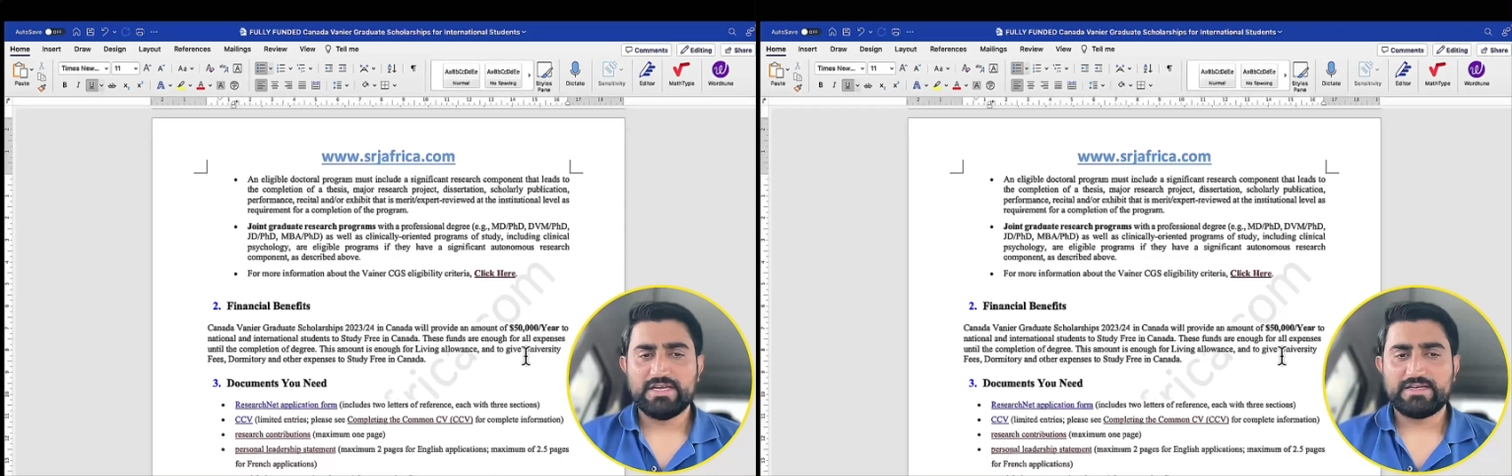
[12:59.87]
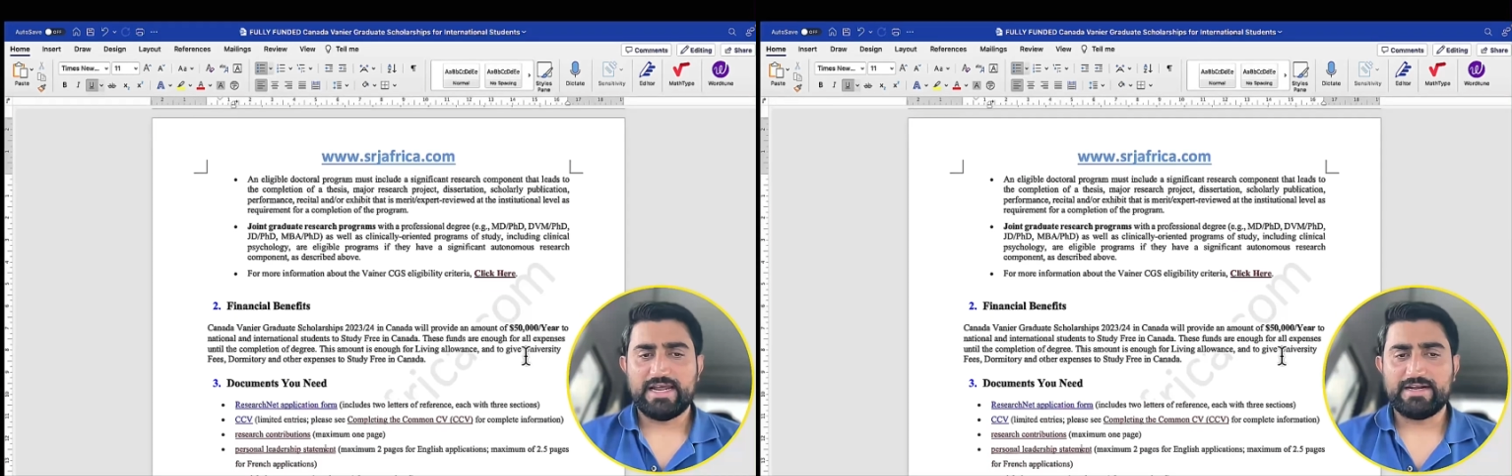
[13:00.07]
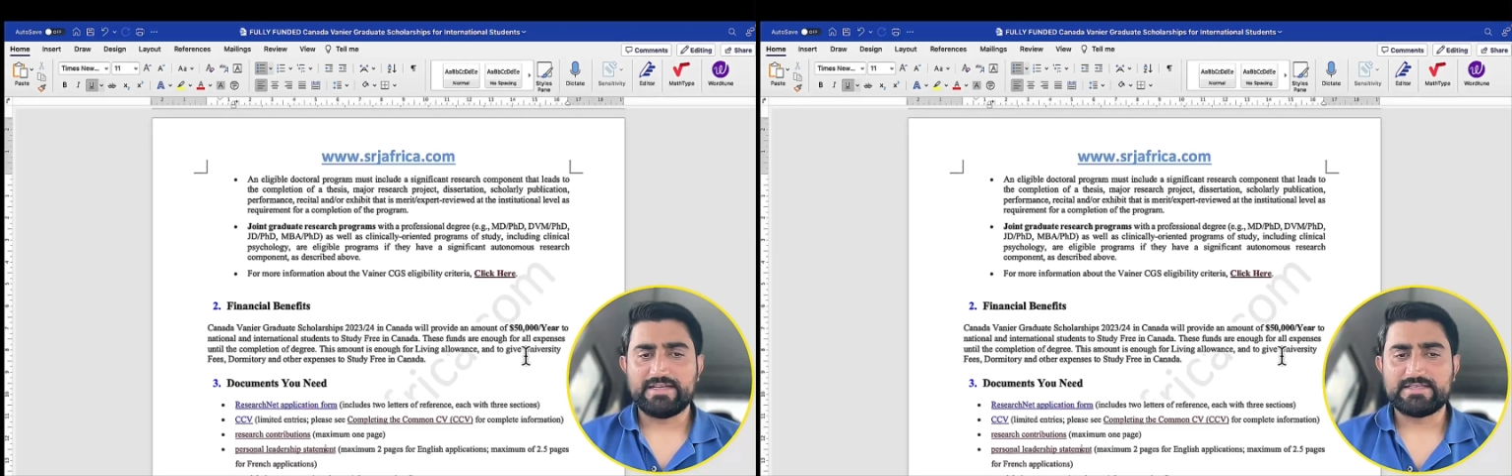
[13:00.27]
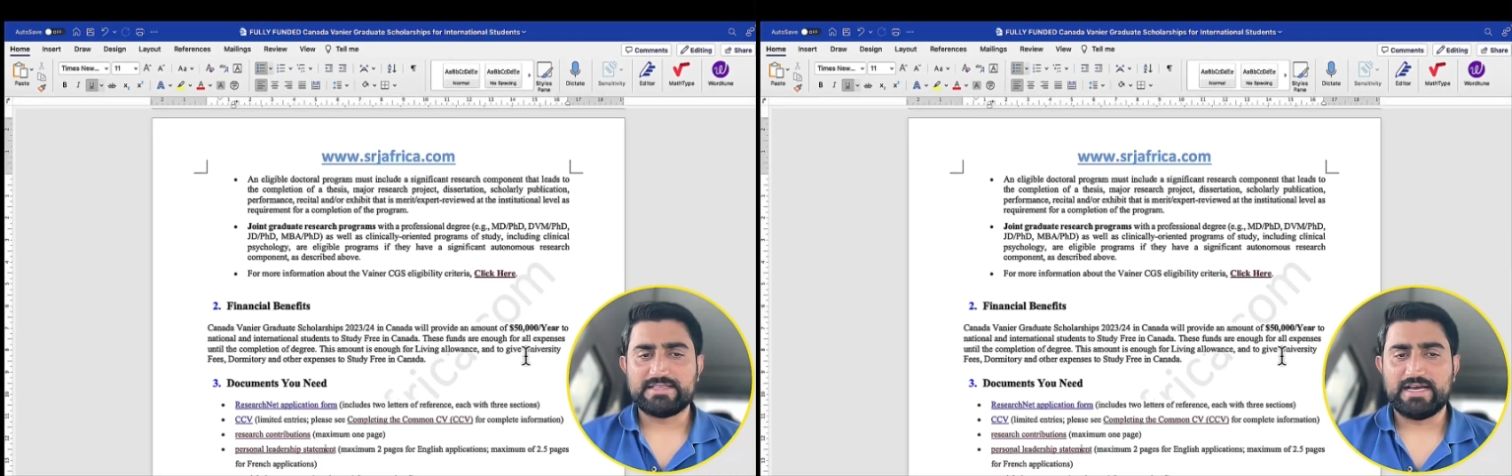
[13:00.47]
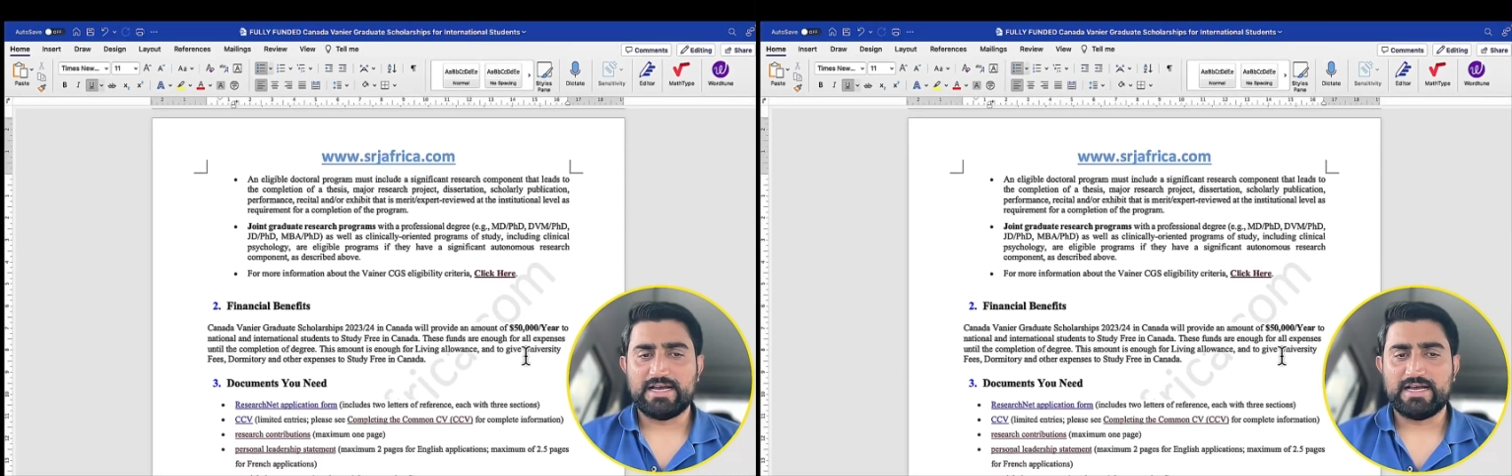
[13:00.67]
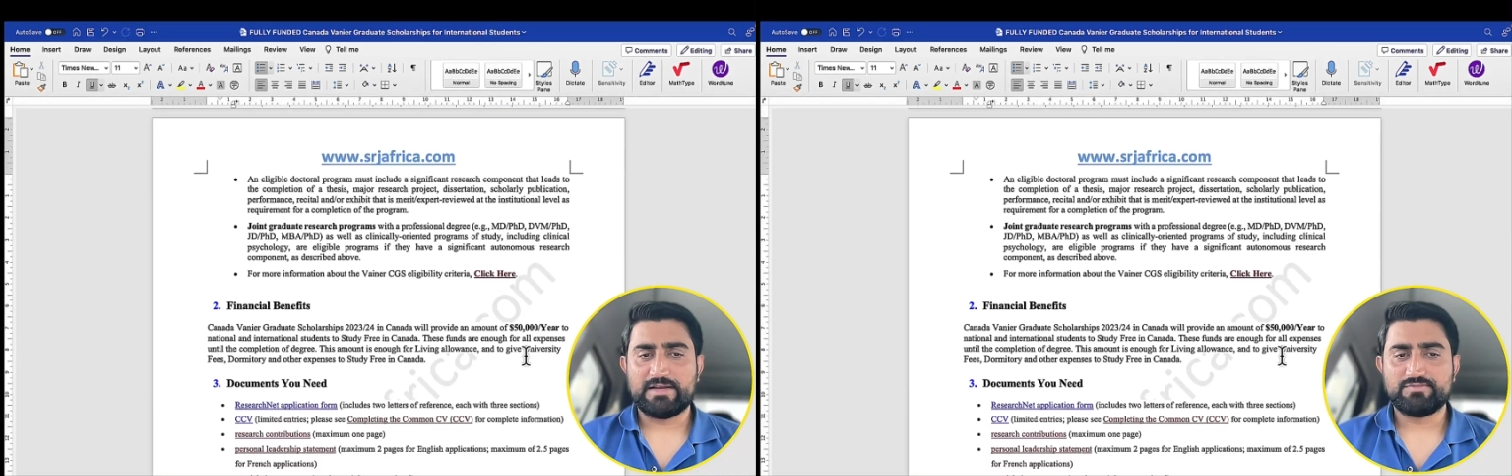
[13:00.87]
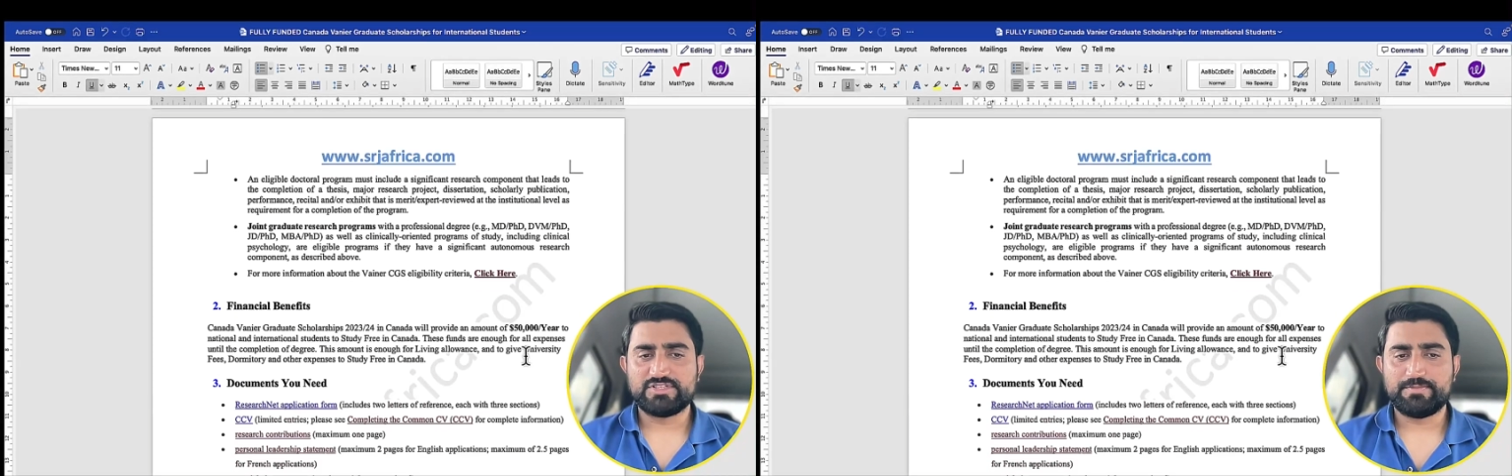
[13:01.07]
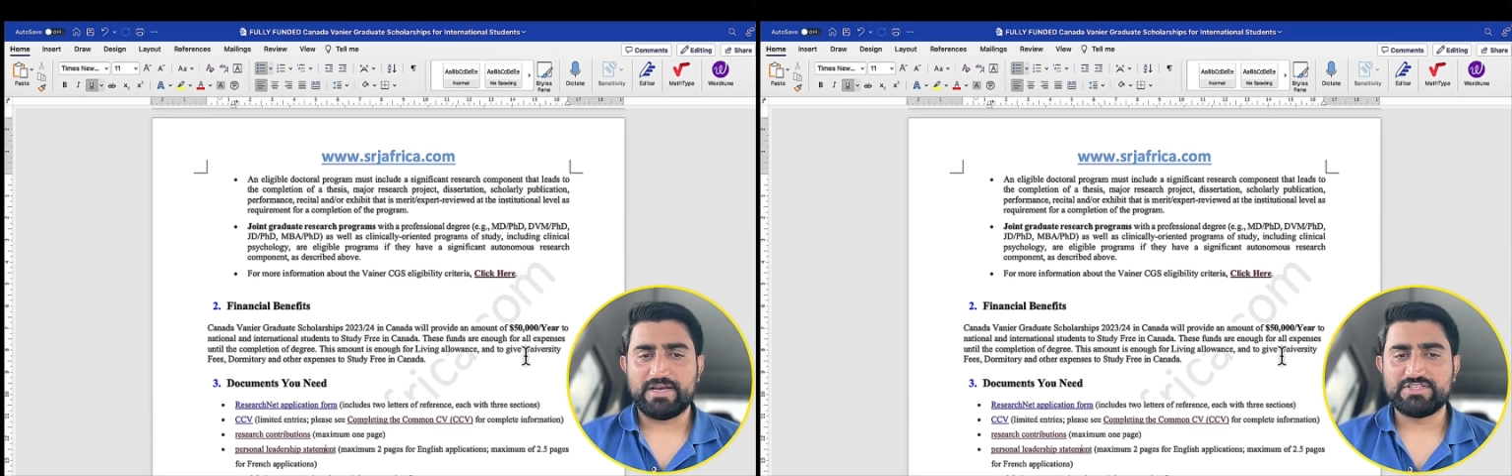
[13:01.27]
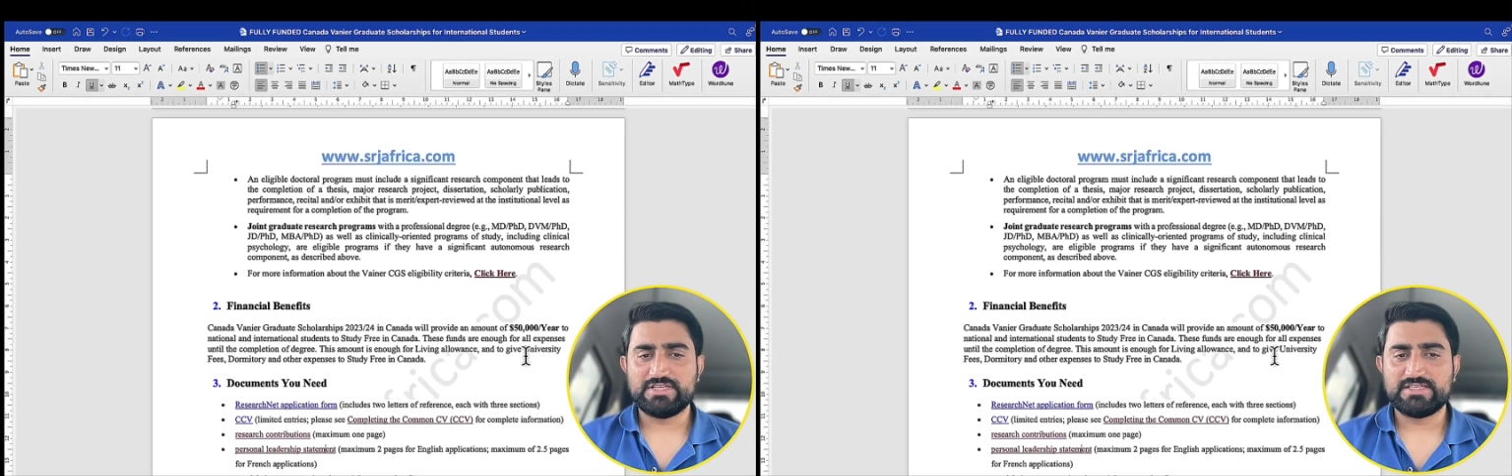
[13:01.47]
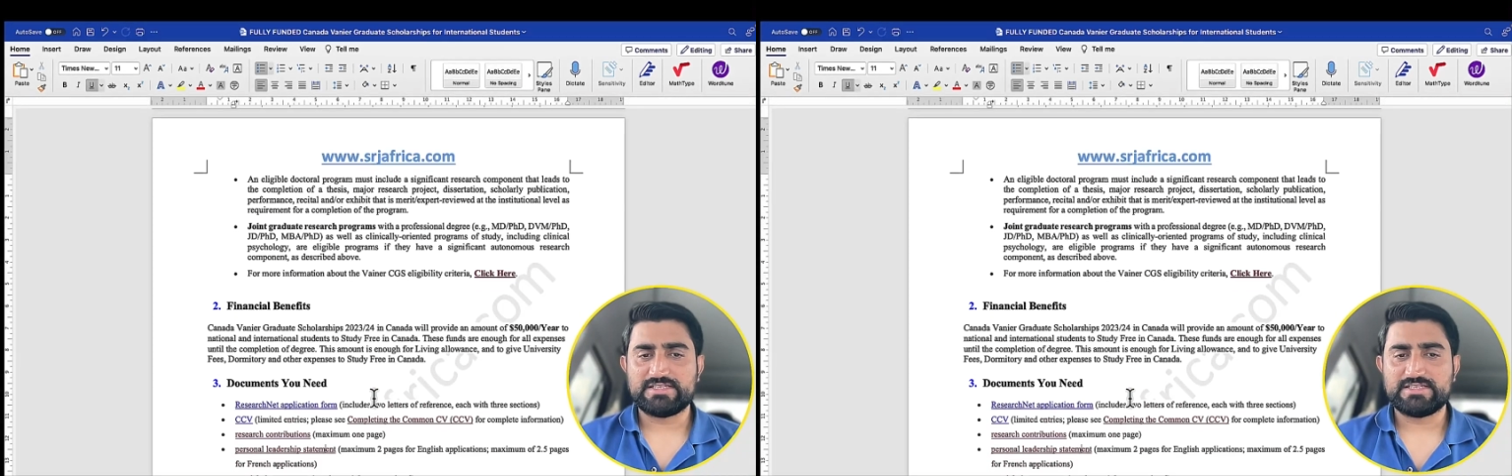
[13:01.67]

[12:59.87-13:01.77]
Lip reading: that is the special